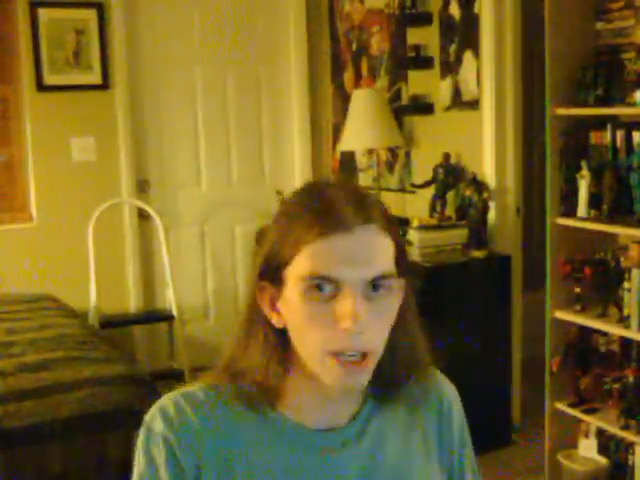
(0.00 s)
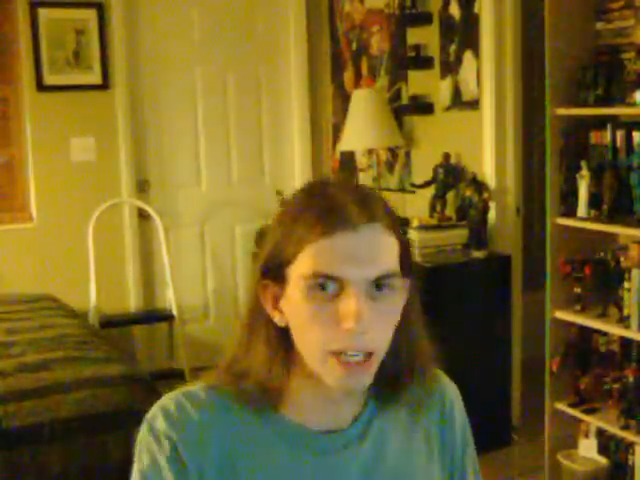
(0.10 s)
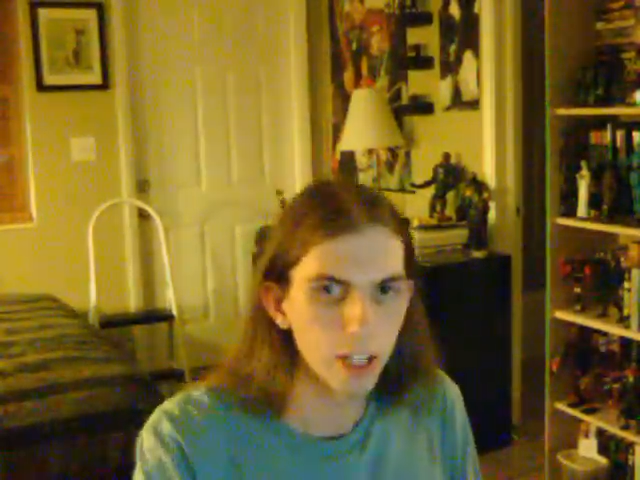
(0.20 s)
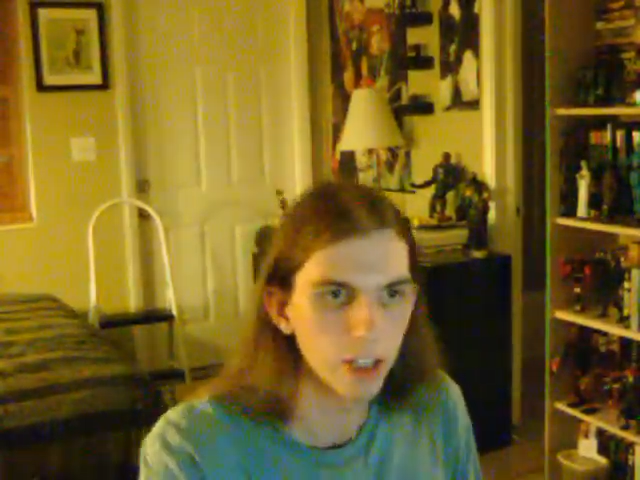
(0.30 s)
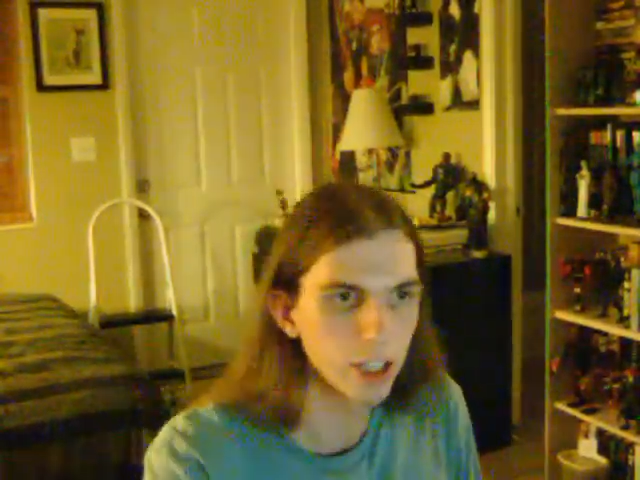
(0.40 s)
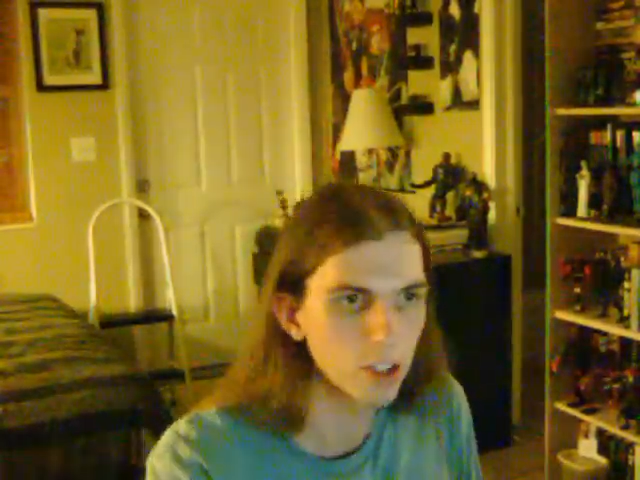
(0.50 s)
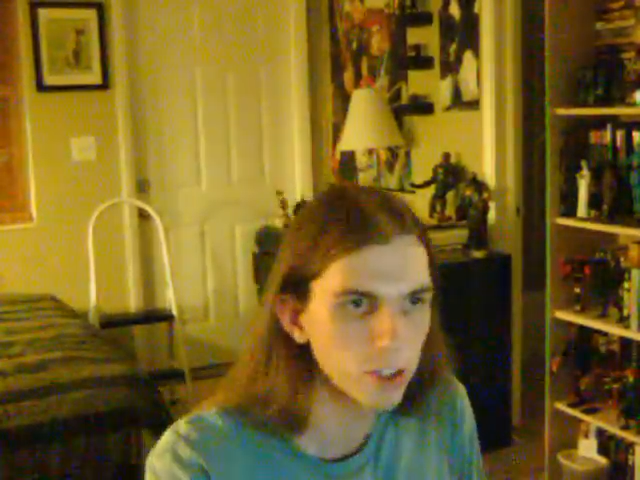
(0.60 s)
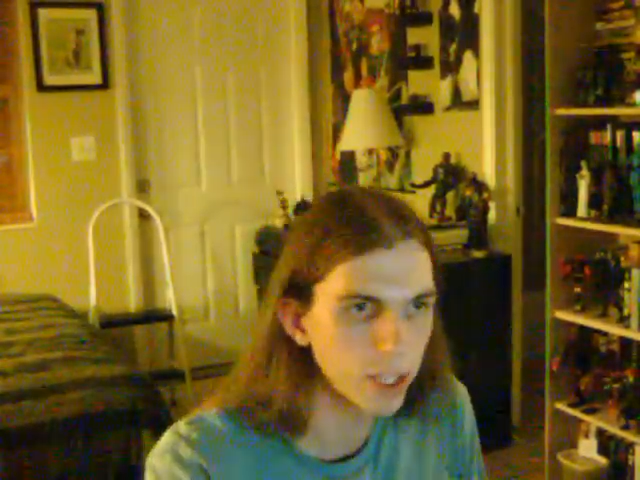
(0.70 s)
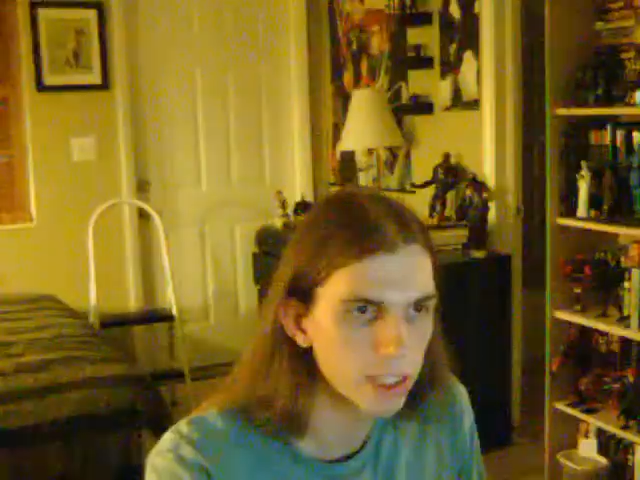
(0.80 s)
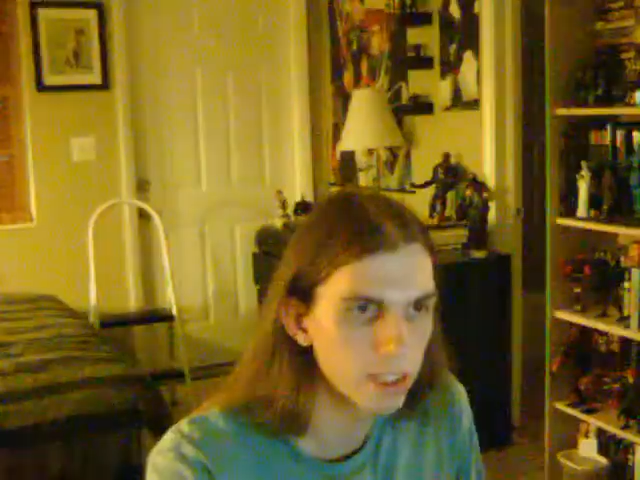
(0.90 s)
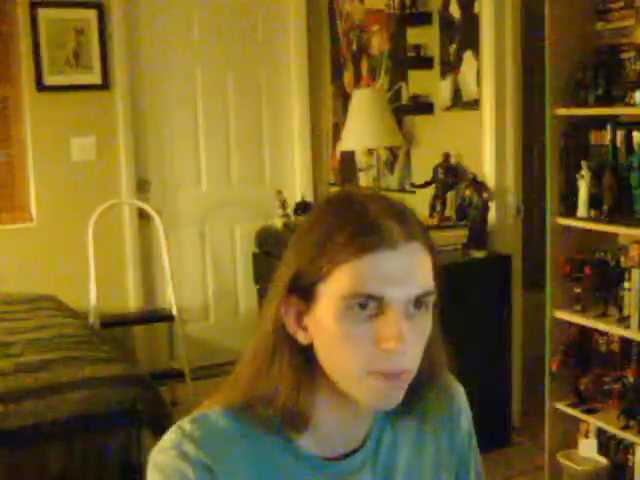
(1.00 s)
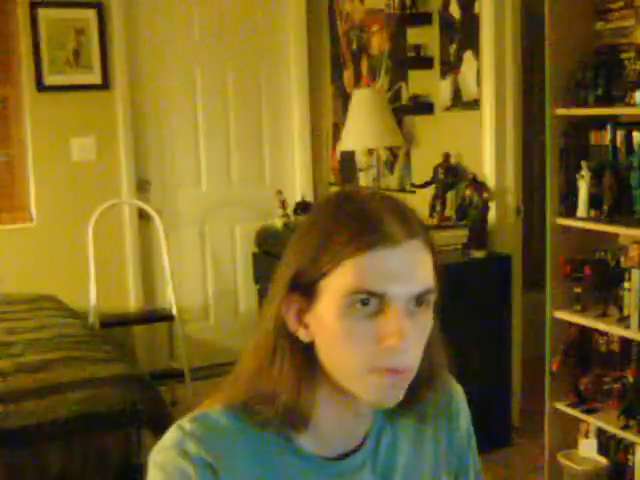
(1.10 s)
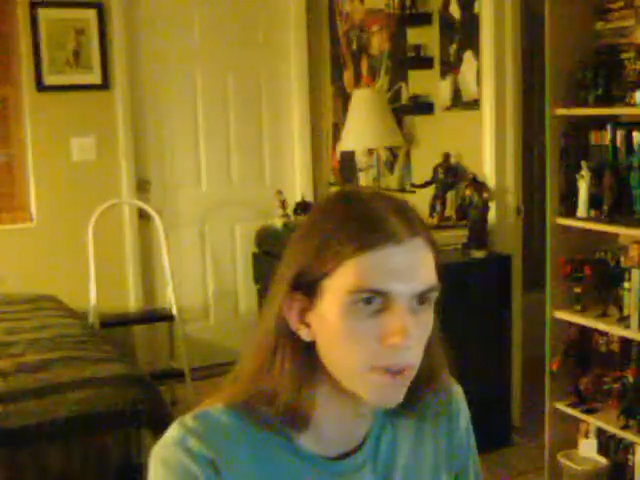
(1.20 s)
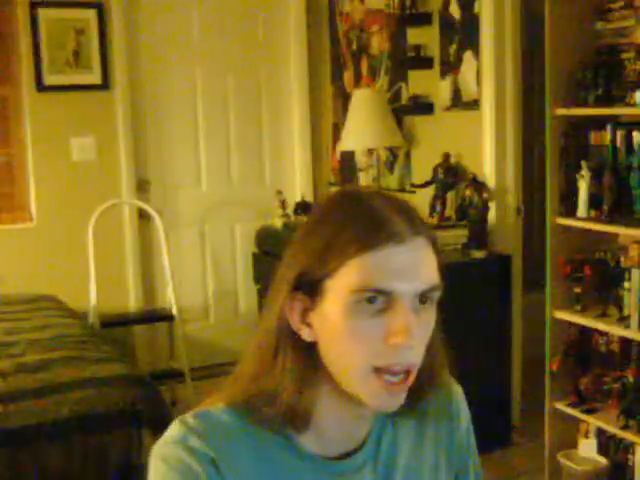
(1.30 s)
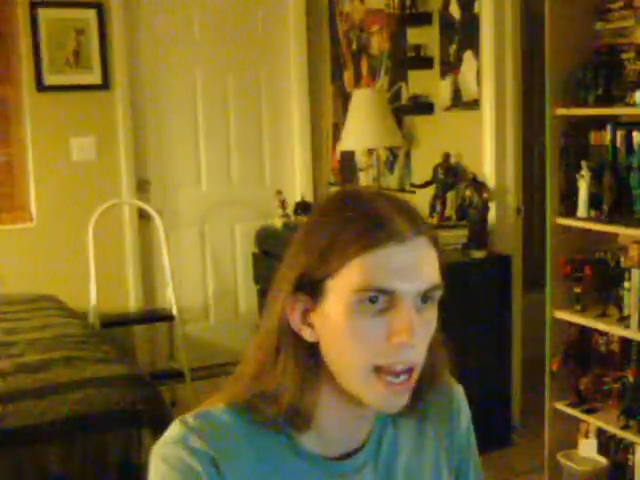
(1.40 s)
It also had
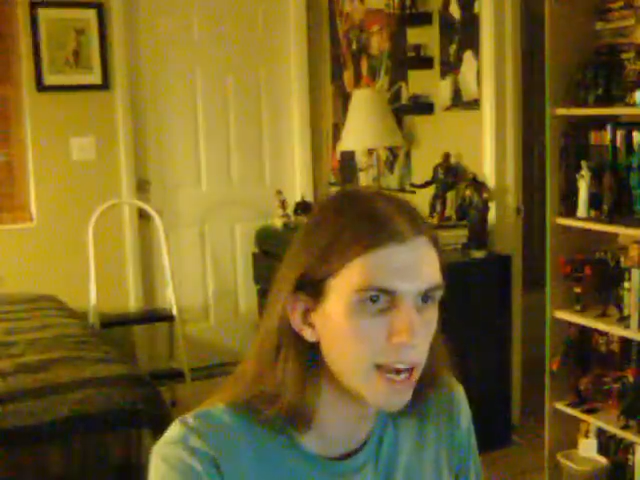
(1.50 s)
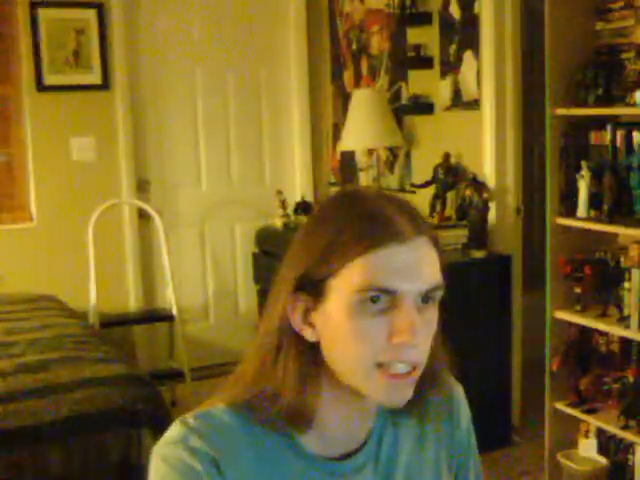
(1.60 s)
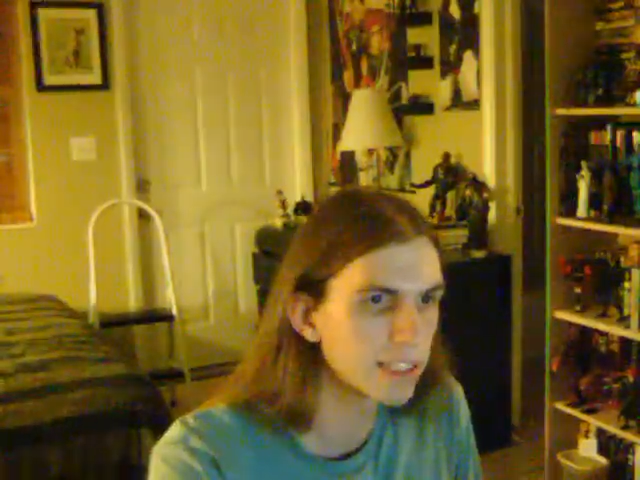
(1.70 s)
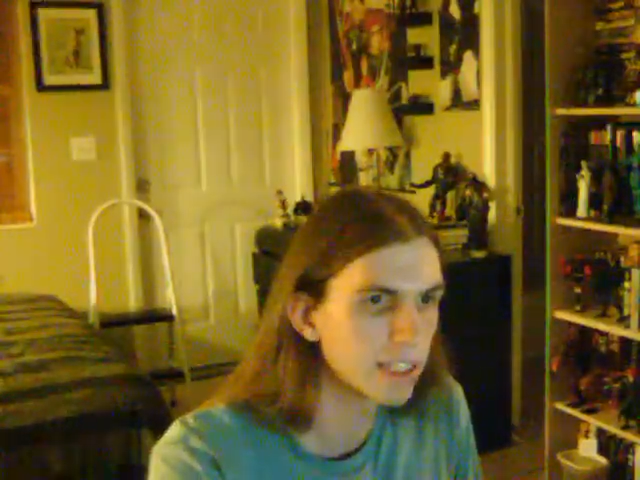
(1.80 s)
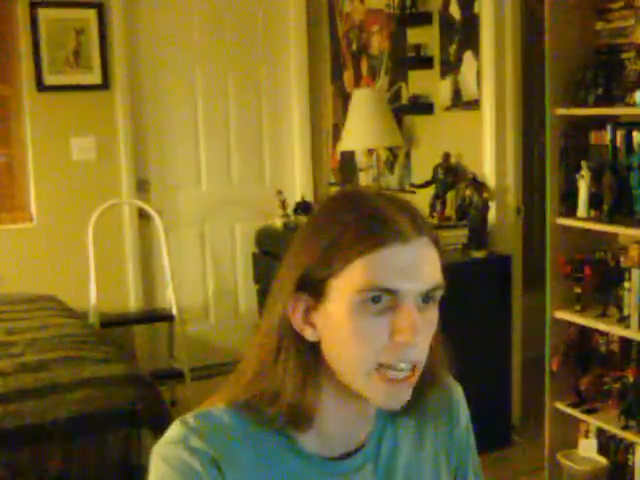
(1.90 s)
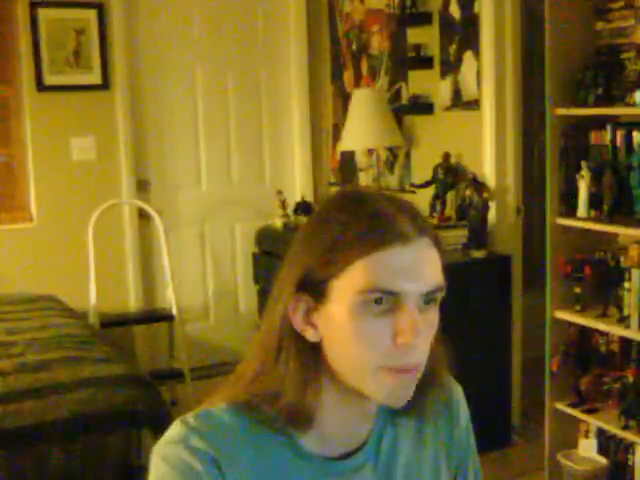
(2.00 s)
some excellent